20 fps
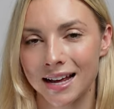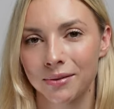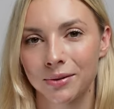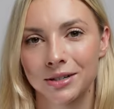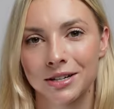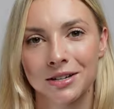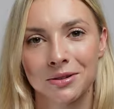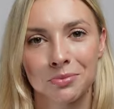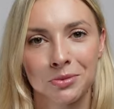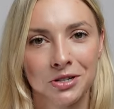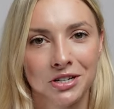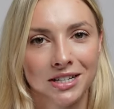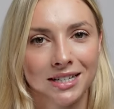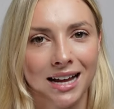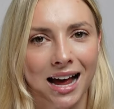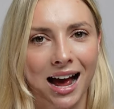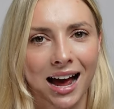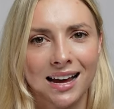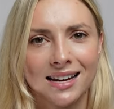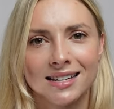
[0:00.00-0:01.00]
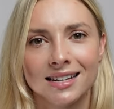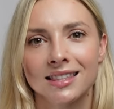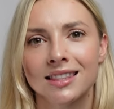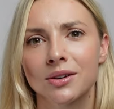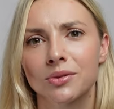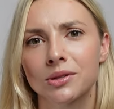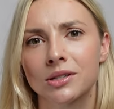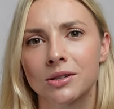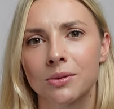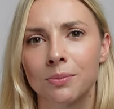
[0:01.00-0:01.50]
that one as much as I did.
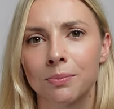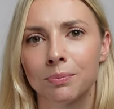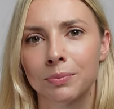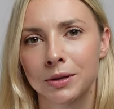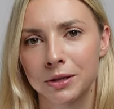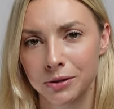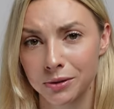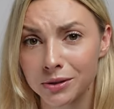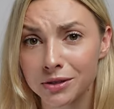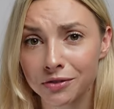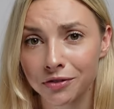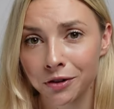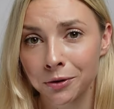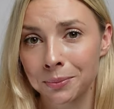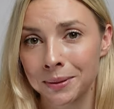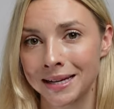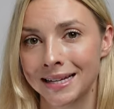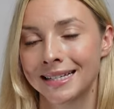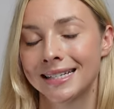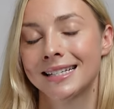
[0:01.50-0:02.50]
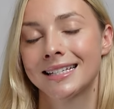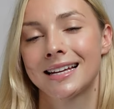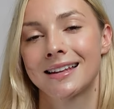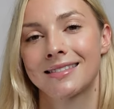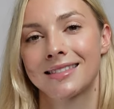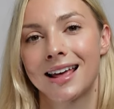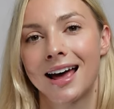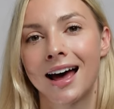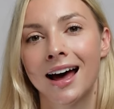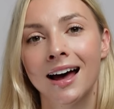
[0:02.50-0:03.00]
There were some beautiful pieces
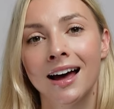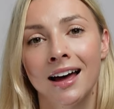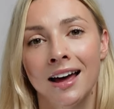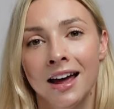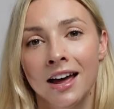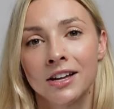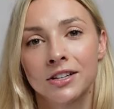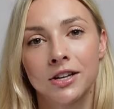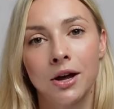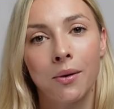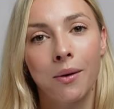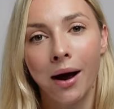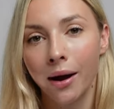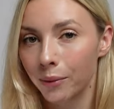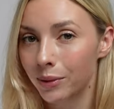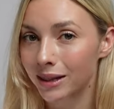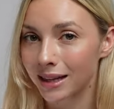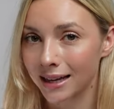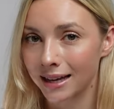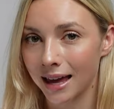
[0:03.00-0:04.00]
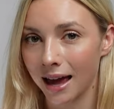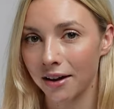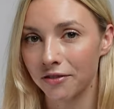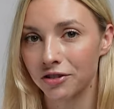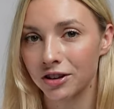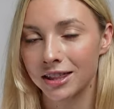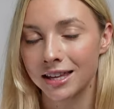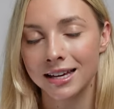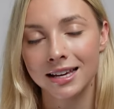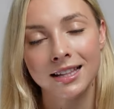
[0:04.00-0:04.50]
in there. So I will link
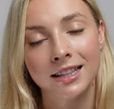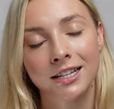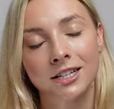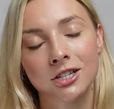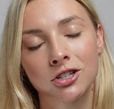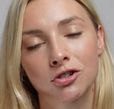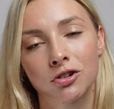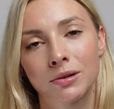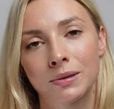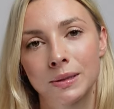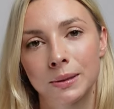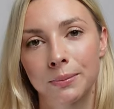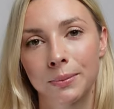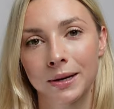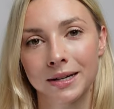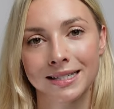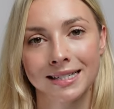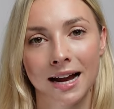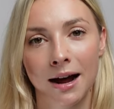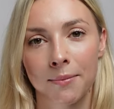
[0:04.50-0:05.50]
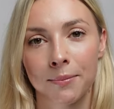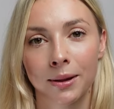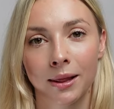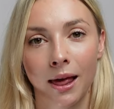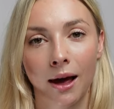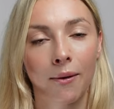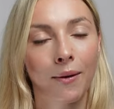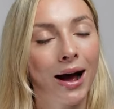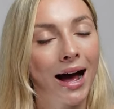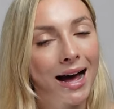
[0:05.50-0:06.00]
everything in the description box down
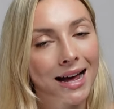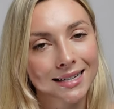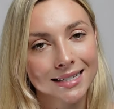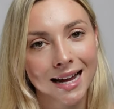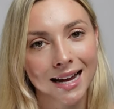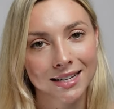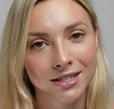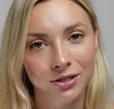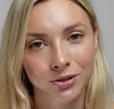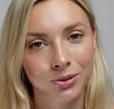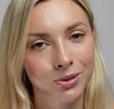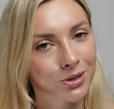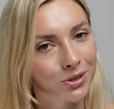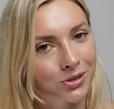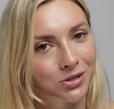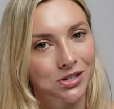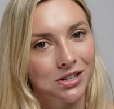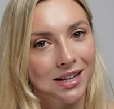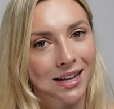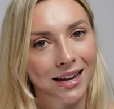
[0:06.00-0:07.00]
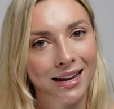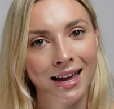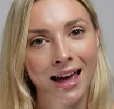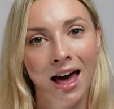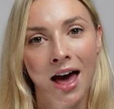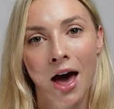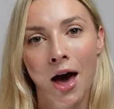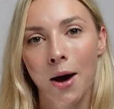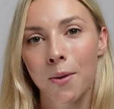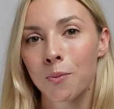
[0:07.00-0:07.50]
below, as I do usually.
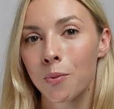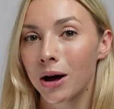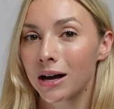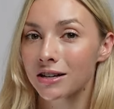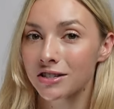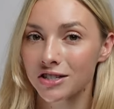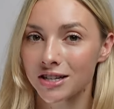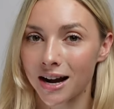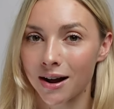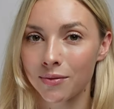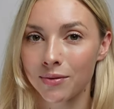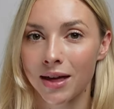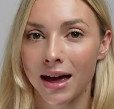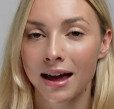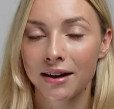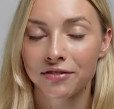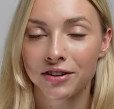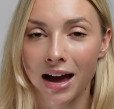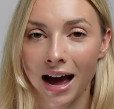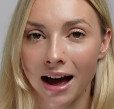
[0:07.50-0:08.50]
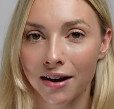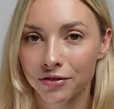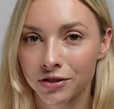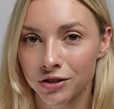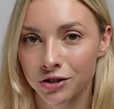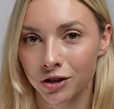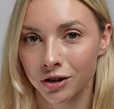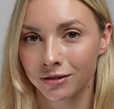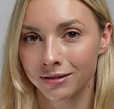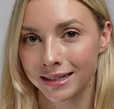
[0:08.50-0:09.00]
And watch down there if you
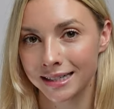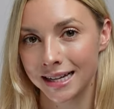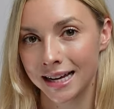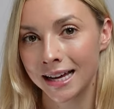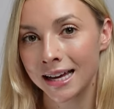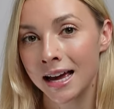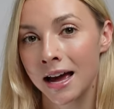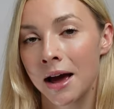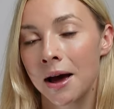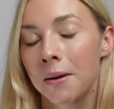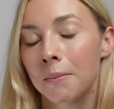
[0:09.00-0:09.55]
haven't already.